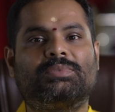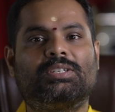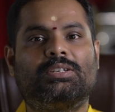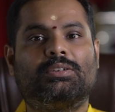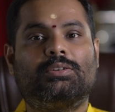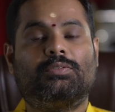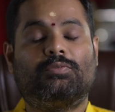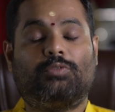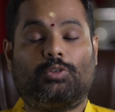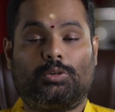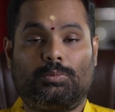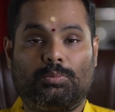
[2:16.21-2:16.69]

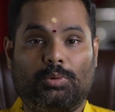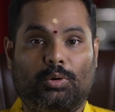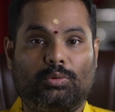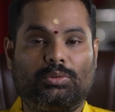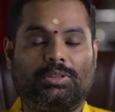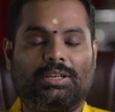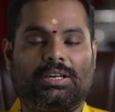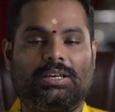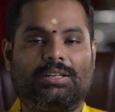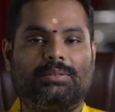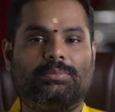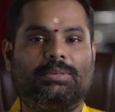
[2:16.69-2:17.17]
for both
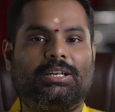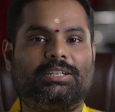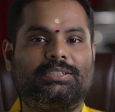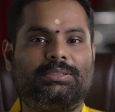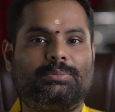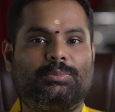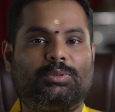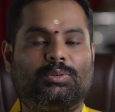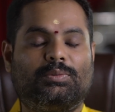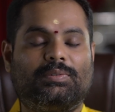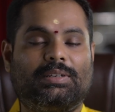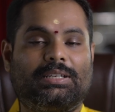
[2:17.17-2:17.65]
karma
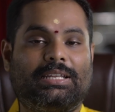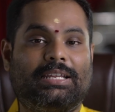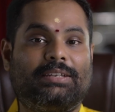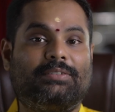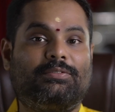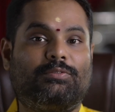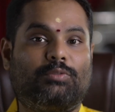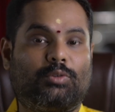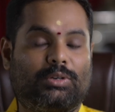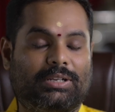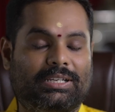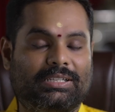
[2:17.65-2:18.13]
removal and
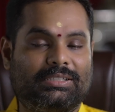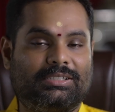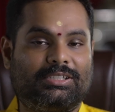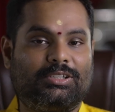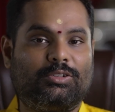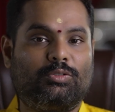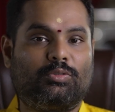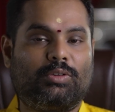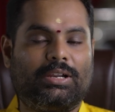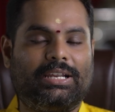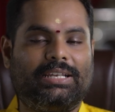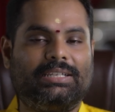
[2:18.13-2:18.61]
for his
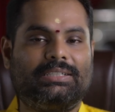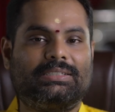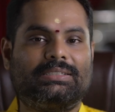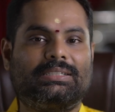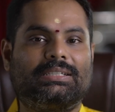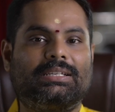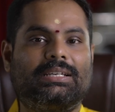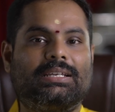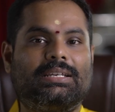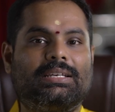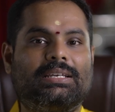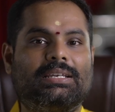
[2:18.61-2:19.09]
grace.
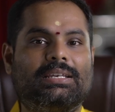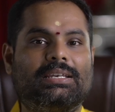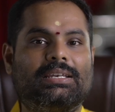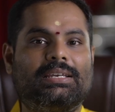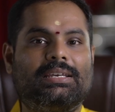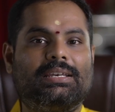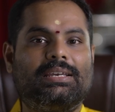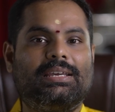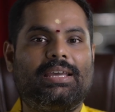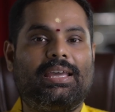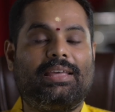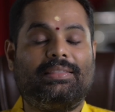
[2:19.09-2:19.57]

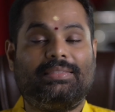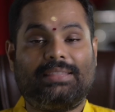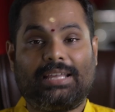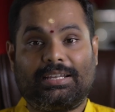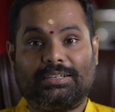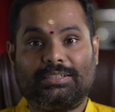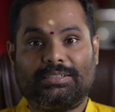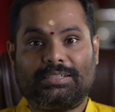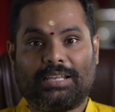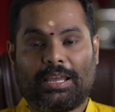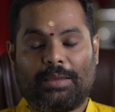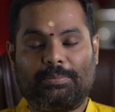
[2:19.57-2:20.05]
And that
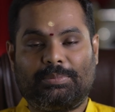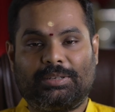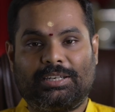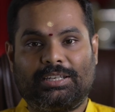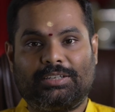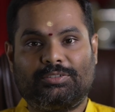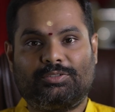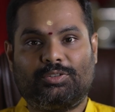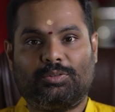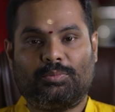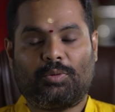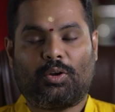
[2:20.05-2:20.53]
is happening
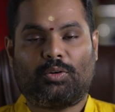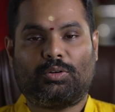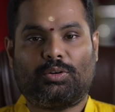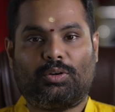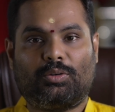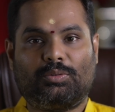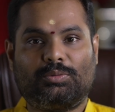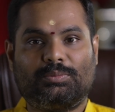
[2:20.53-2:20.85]
tomorrow.